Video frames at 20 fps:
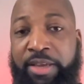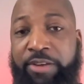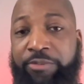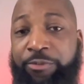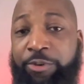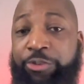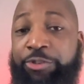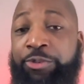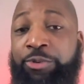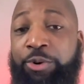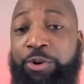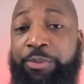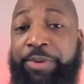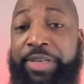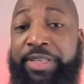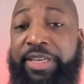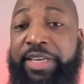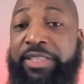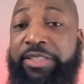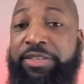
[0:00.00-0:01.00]
Virgin
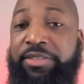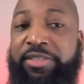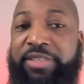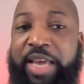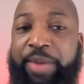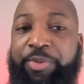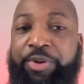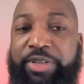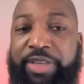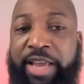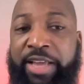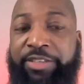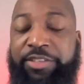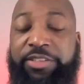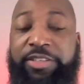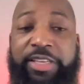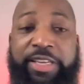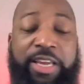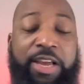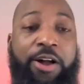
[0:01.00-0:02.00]
Orbit is a separate
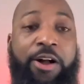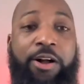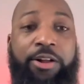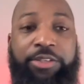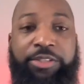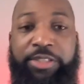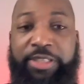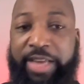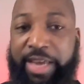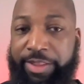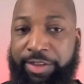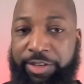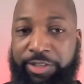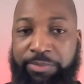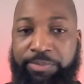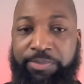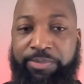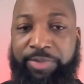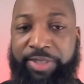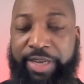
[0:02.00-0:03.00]
entity
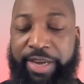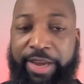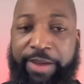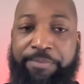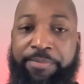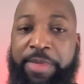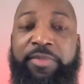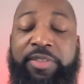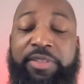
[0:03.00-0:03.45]
altogether, okay?